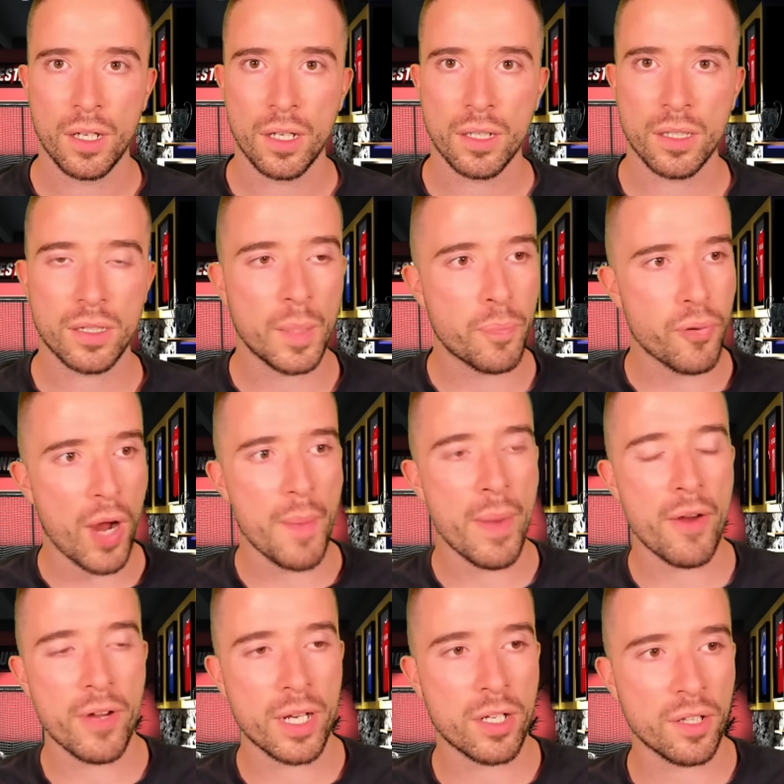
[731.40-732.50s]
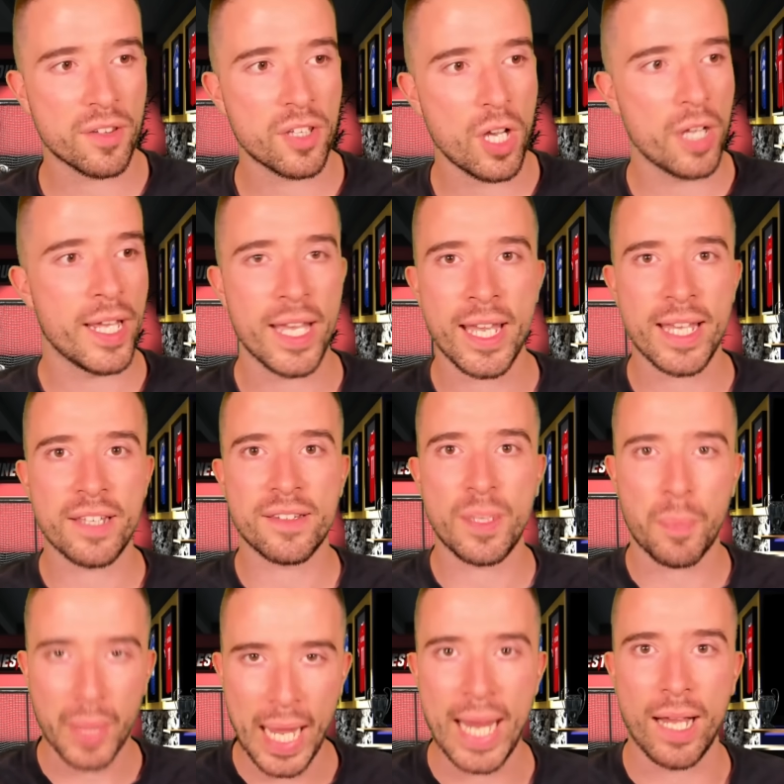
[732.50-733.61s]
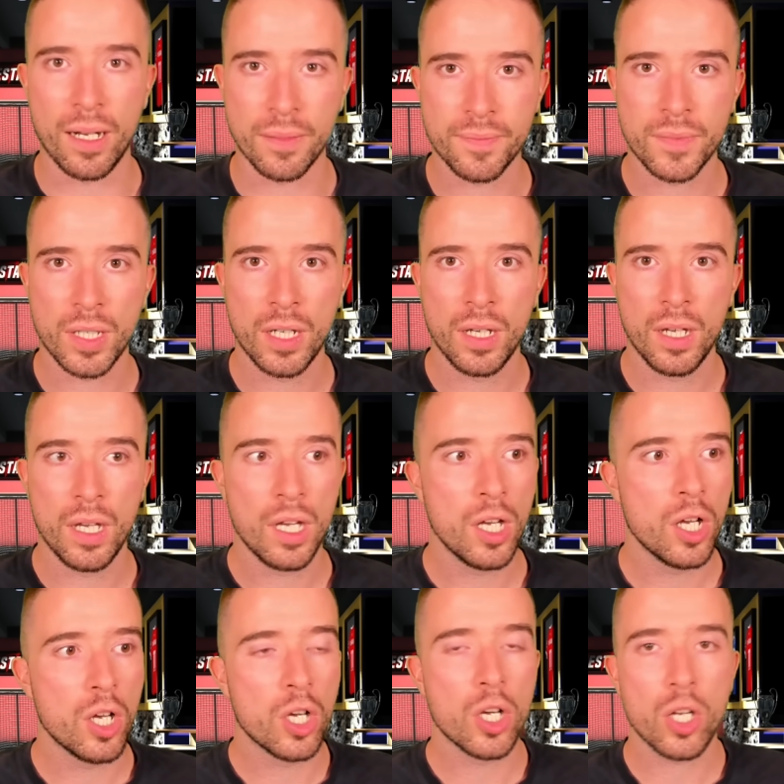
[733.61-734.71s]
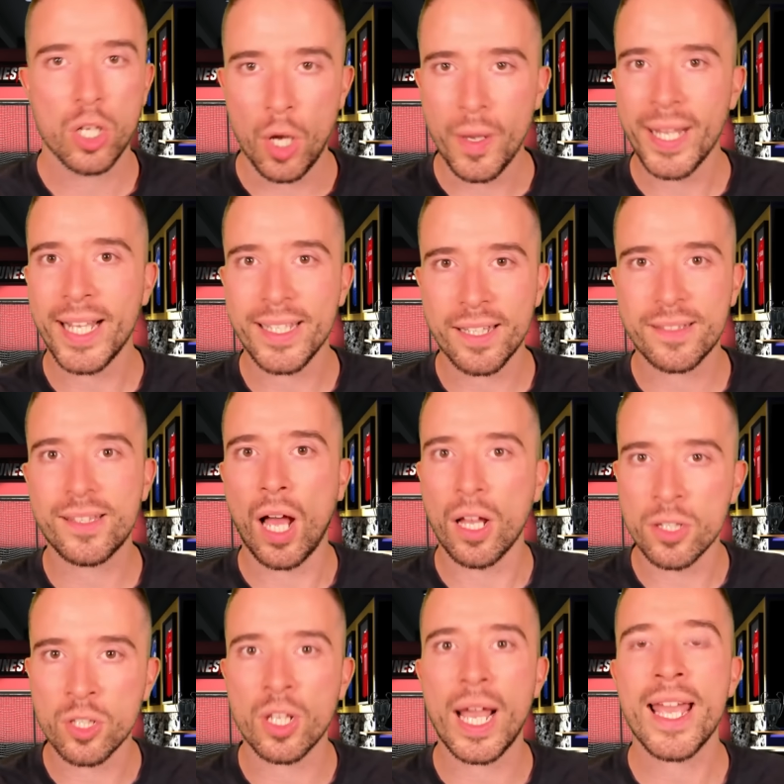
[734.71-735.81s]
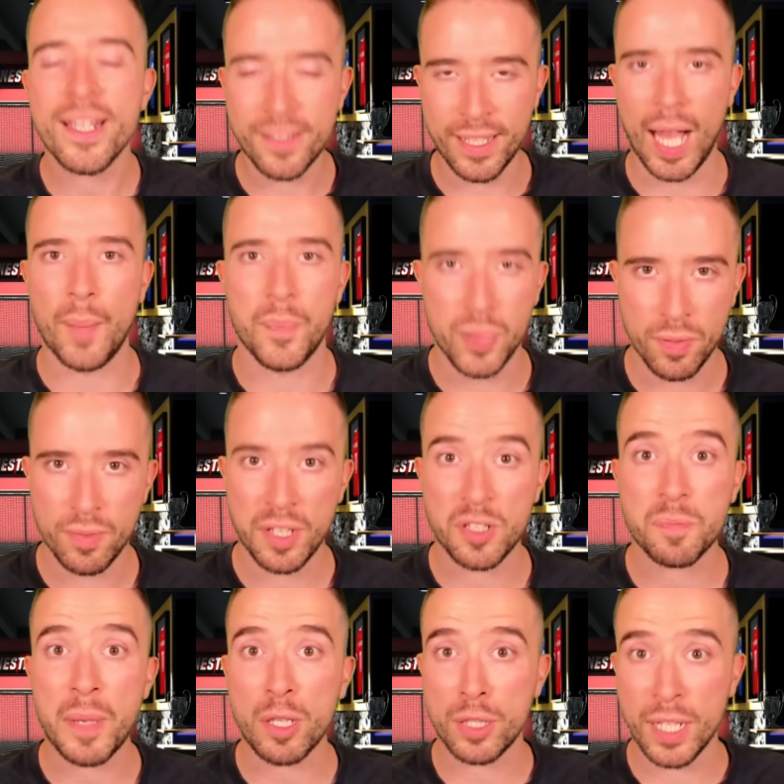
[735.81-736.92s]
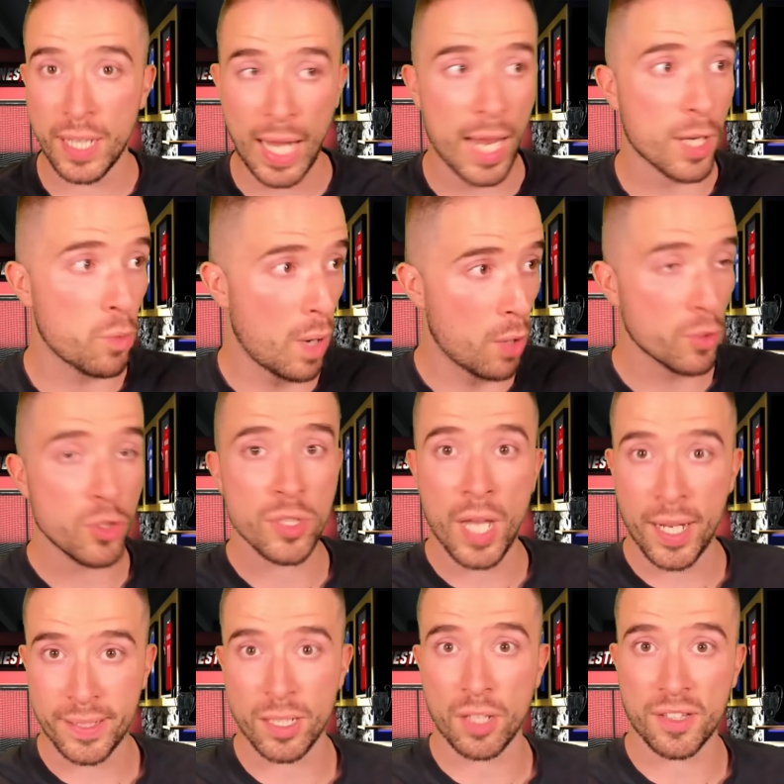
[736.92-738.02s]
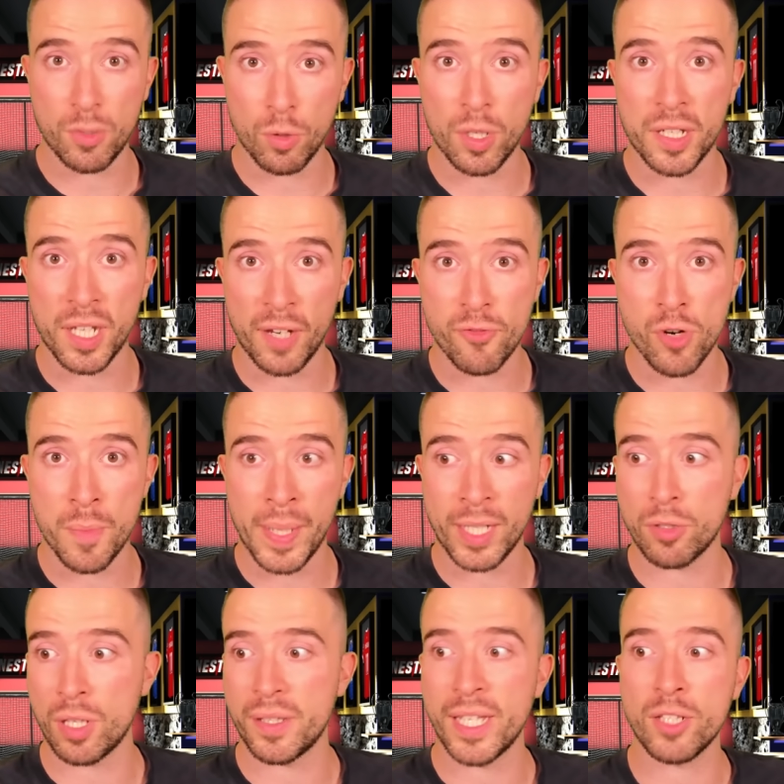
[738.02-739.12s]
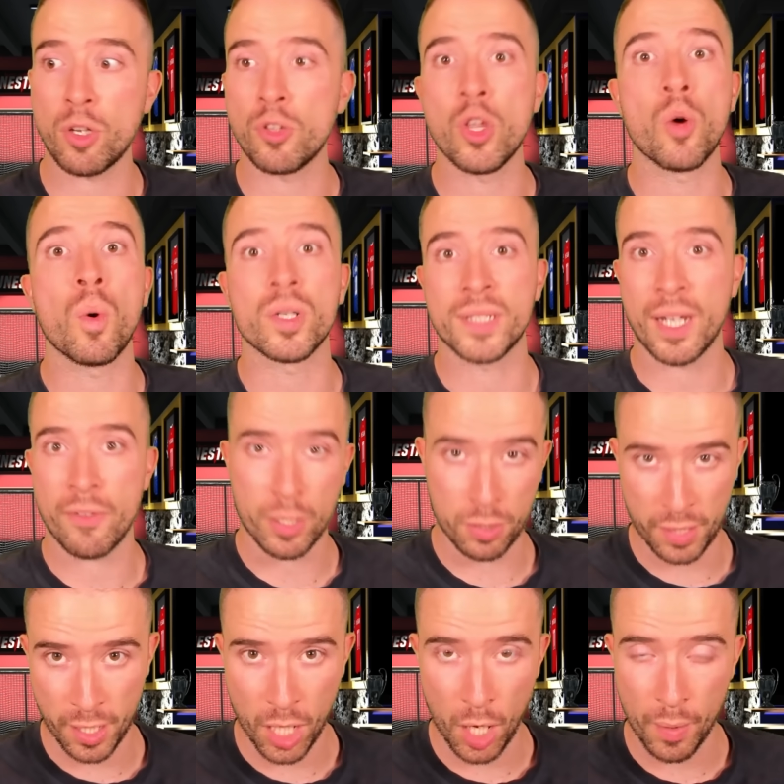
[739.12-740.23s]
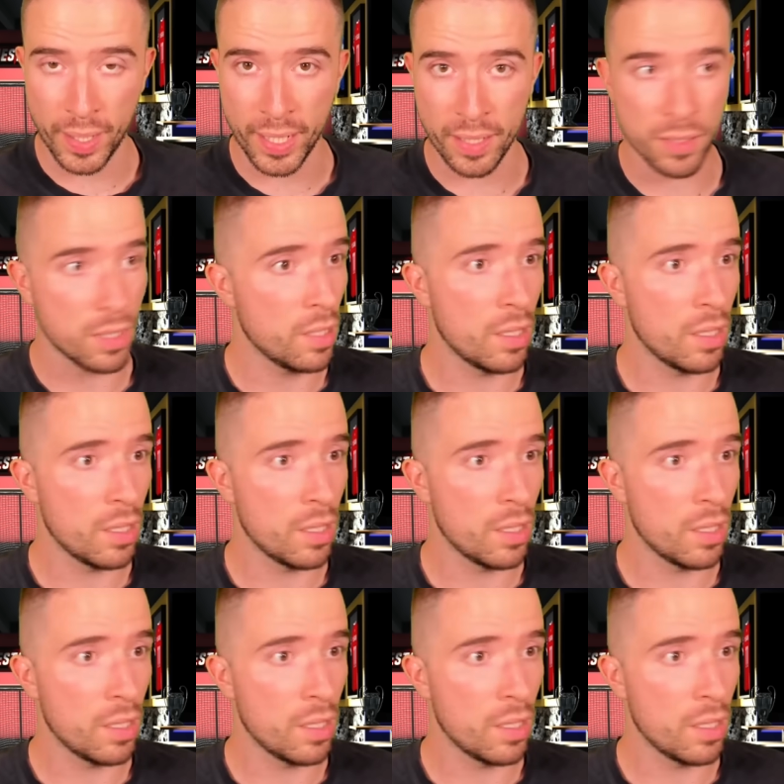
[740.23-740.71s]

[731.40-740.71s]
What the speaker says: The primary concern here is the player. Go and get this done ASAP, especially like while United are still looking for a manager and they don't know what direction they're going in.